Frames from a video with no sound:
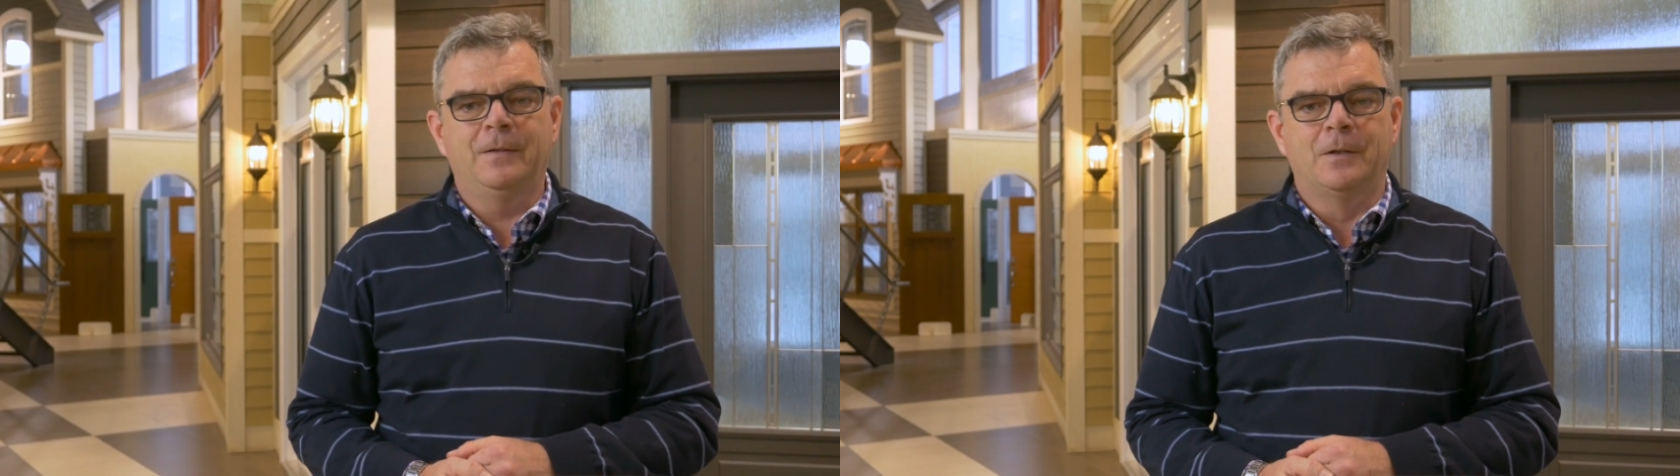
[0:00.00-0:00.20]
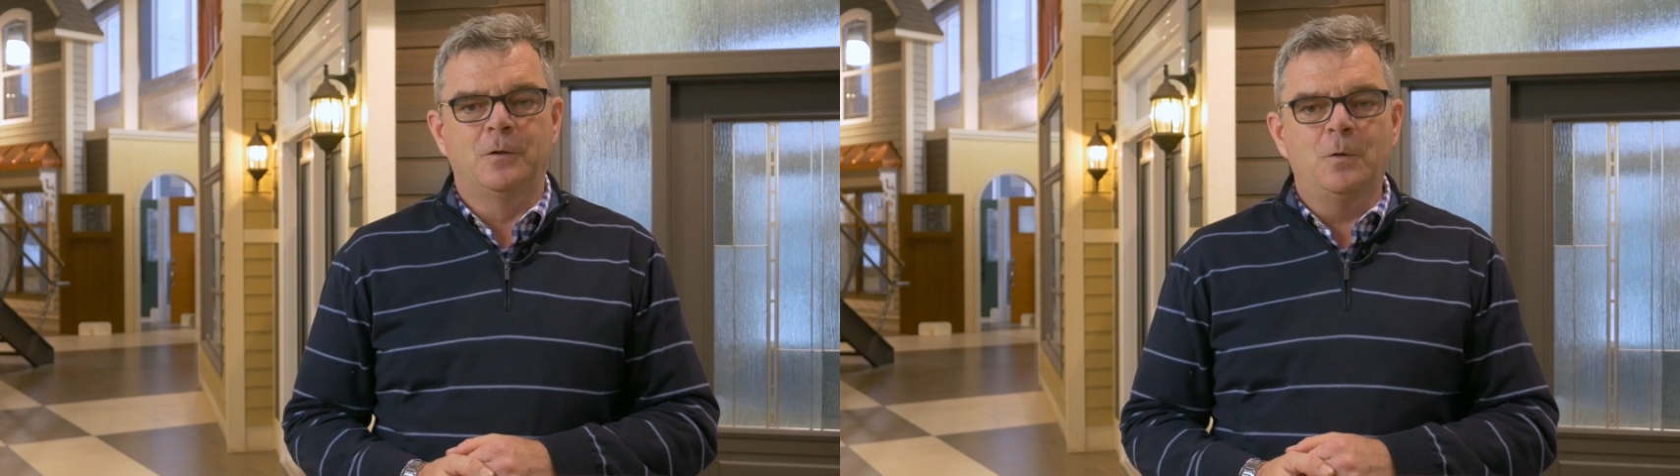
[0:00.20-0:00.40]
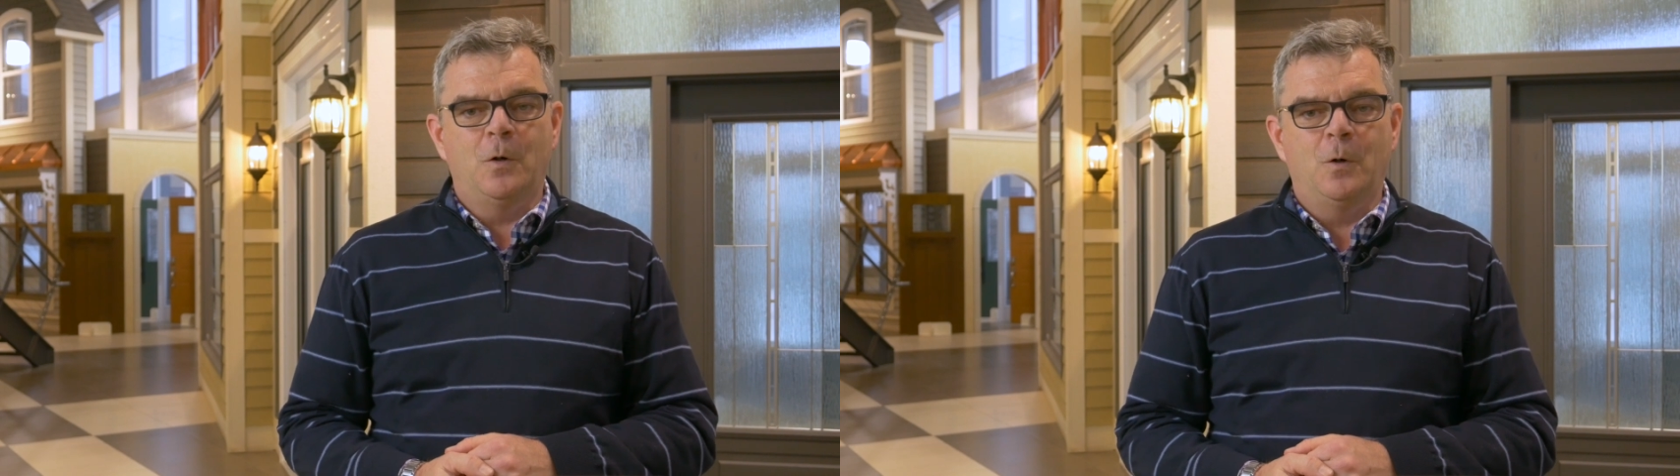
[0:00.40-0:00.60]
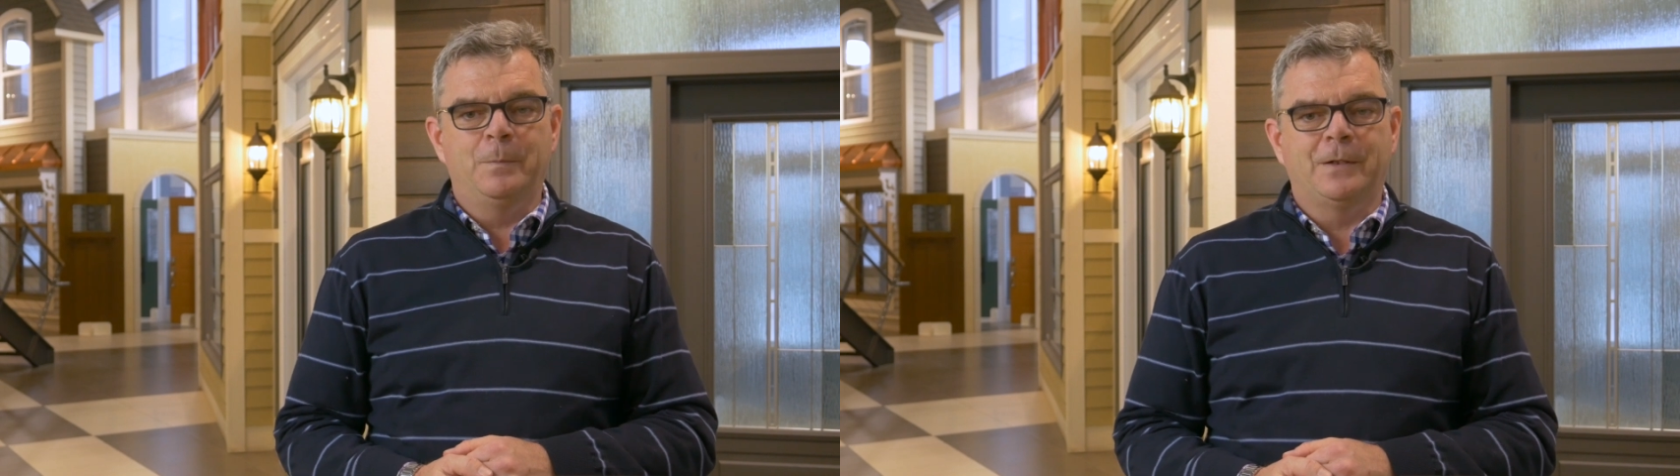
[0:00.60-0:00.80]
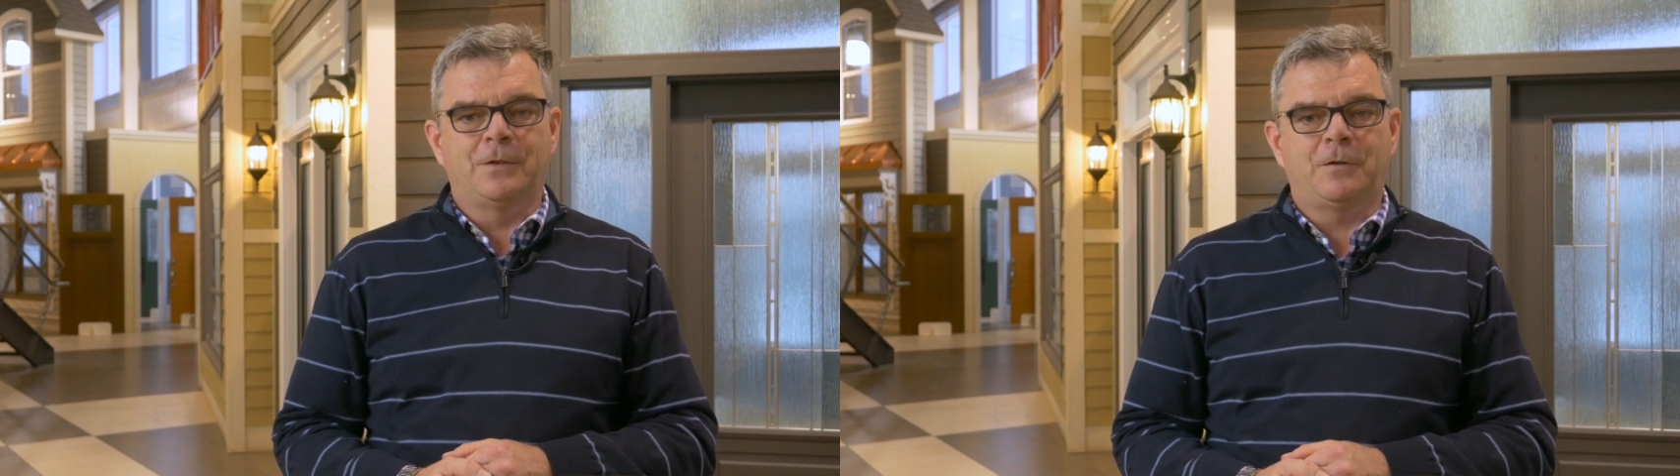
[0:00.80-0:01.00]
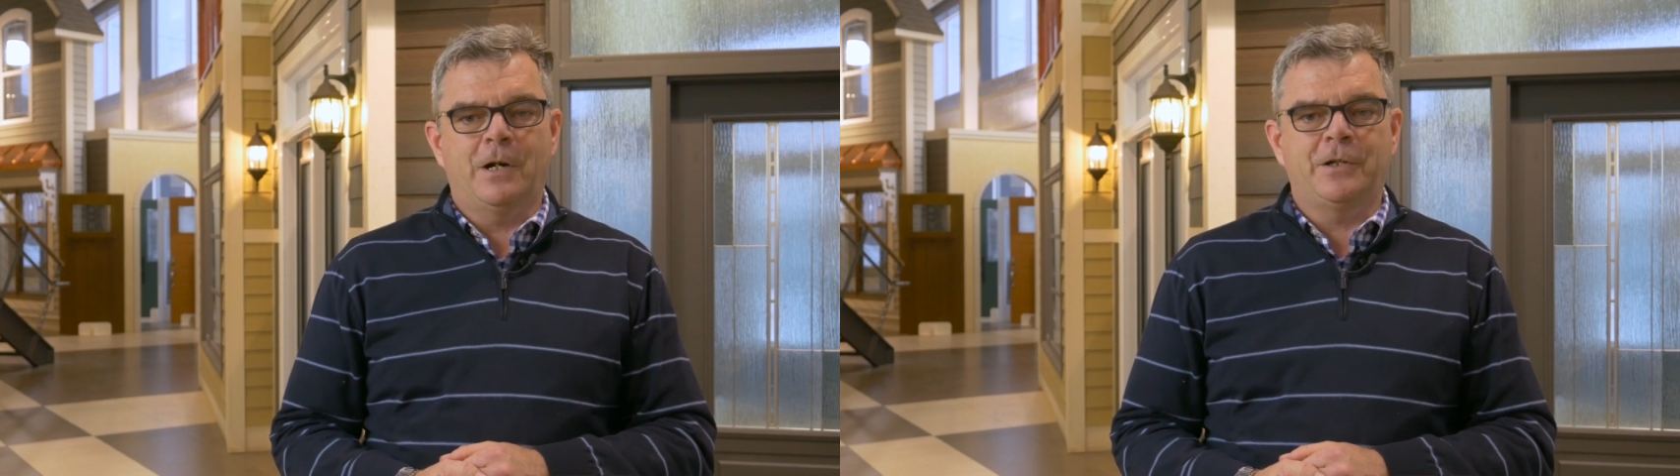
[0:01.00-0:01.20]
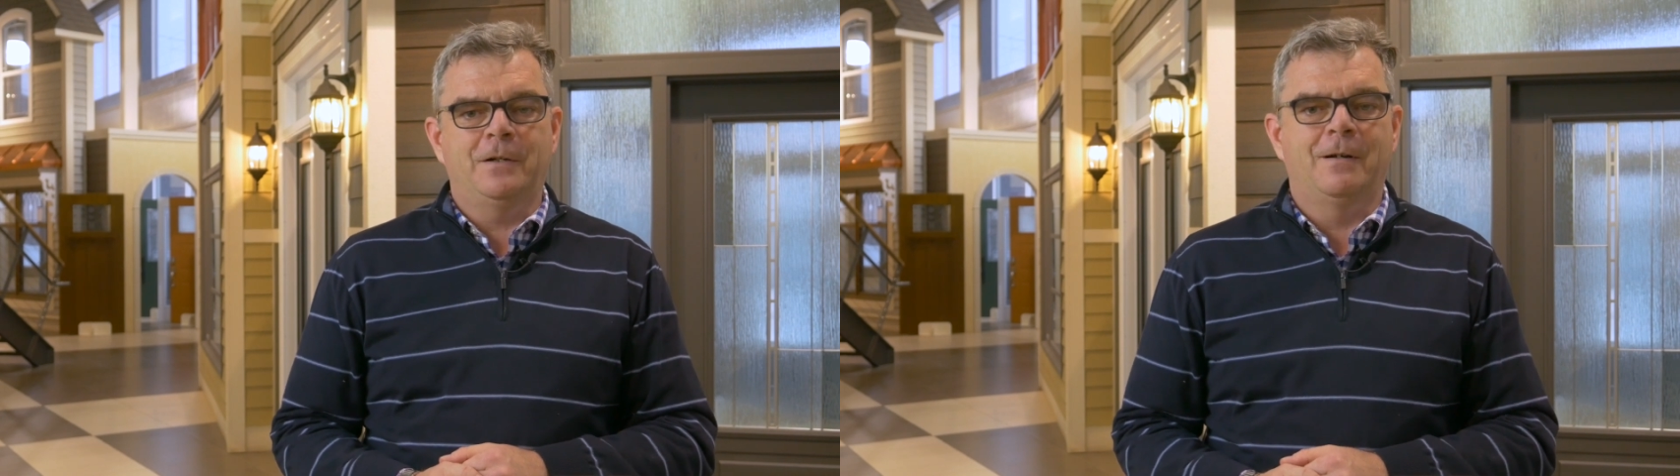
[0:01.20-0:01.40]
the new home construction